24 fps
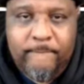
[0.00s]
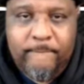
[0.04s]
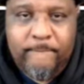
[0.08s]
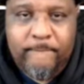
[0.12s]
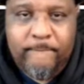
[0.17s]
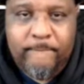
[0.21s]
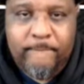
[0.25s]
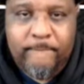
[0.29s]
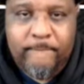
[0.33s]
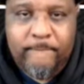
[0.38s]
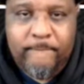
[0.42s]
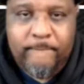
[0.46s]

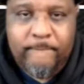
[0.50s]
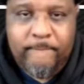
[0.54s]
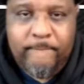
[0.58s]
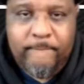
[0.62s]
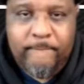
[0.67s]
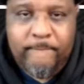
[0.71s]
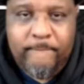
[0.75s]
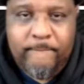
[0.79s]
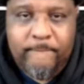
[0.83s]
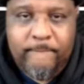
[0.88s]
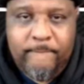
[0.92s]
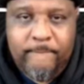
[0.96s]

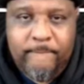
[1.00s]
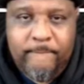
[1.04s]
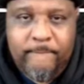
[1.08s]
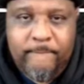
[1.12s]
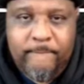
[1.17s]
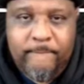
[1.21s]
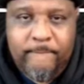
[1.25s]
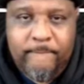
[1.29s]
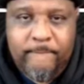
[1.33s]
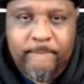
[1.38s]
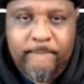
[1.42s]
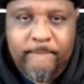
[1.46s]

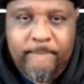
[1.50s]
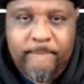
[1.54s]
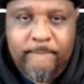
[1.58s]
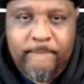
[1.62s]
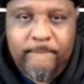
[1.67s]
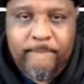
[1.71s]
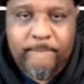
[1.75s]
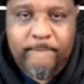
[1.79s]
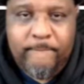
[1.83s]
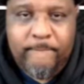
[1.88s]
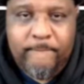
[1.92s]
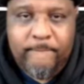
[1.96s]

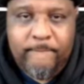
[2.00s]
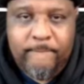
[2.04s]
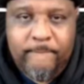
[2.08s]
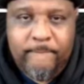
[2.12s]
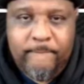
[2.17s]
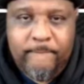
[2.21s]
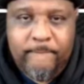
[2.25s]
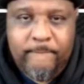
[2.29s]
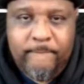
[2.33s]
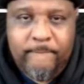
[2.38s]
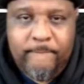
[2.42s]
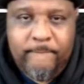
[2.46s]

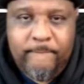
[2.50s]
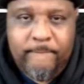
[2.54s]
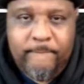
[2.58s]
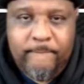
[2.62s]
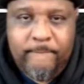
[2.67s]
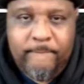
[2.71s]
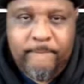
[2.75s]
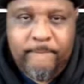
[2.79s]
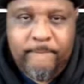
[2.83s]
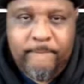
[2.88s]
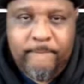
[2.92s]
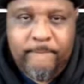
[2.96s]

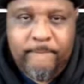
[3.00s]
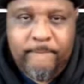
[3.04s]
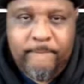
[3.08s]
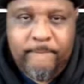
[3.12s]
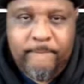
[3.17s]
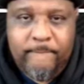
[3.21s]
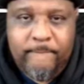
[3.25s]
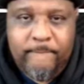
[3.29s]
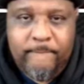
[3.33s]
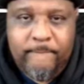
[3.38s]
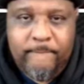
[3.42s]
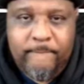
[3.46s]

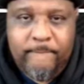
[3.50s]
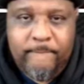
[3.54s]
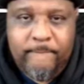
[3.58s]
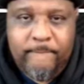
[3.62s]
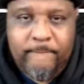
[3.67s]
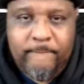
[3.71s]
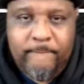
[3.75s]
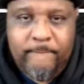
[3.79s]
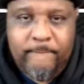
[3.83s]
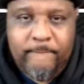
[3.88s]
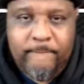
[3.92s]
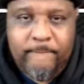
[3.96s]

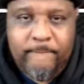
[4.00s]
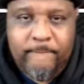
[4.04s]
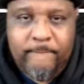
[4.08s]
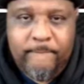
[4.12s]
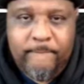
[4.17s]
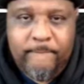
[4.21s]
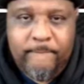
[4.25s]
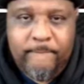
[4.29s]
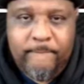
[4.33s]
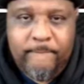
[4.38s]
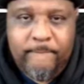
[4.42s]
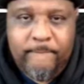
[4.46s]

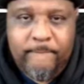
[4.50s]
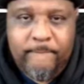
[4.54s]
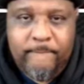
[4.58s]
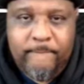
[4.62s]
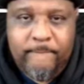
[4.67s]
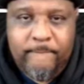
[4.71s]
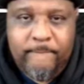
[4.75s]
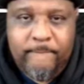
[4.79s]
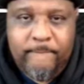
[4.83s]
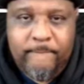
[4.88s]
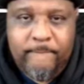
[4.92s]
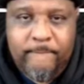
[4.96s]

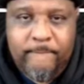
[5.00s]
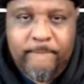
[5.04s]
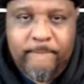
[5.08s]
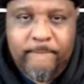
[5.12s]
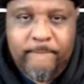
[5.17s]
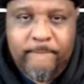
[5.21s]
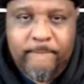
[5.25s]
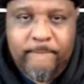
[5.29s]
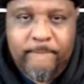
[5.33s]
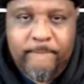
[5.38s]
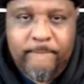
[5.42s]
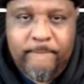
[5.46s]

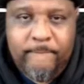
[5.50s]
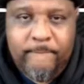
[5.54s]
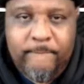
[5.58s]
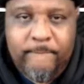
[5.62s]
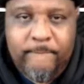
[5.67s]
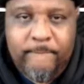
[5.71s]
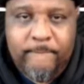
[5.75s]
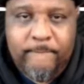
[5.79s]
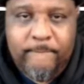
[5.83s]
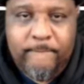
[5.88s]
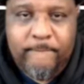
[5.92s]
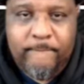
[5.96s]

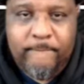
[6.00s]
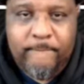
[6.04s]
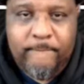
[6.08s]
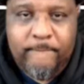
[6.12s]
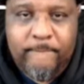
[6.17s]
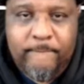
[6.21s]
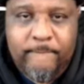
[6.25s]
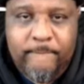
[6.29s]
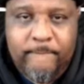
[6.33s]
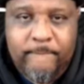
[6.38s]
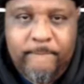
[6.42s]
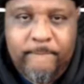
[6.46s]

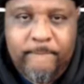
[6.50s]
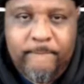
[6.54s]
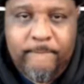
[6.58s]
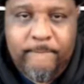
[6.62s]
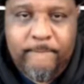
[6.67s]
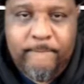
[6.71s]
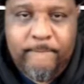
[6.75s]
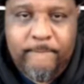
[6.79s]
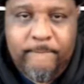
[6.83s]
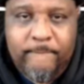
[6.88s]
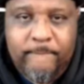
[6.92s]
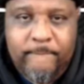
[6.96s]

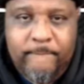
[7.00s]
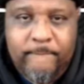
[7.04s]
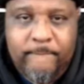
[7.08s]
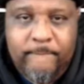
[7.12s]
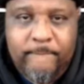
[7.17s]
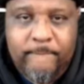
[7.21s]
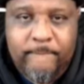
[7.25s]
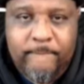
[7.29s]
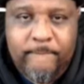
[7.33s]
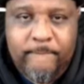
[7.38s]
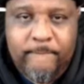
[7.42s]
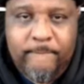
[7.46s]

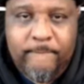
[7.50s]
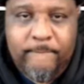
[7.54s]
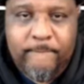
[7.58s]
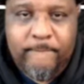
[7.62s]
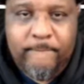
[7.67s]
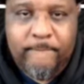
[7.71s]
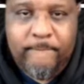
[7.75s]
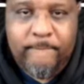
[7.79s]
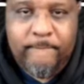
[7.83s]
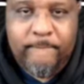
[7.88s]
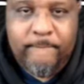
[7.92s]
No words are spoken by the person on screen.